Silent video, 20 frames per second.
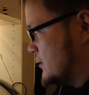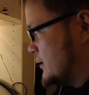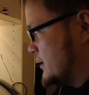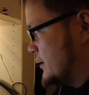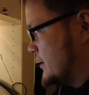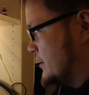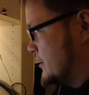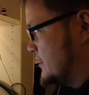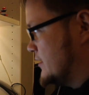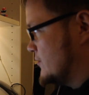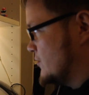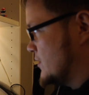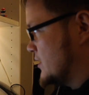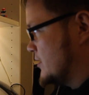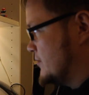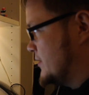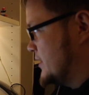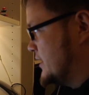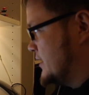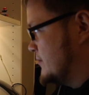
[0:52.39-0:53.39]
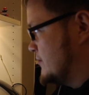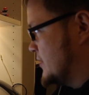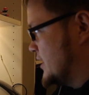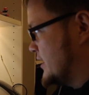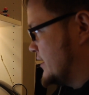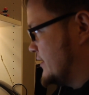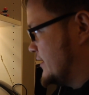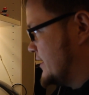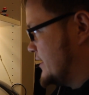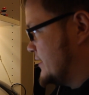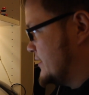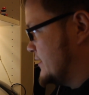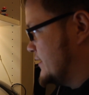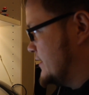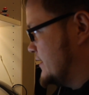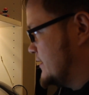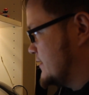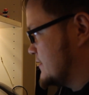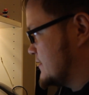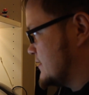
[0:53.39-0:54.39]
and what I mean by that
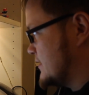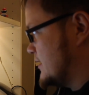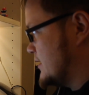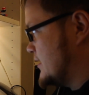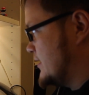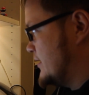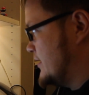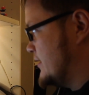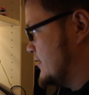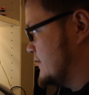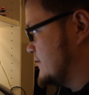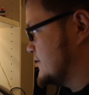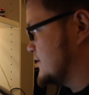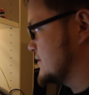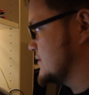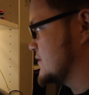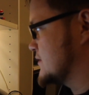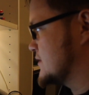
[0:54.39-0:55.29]
is I have to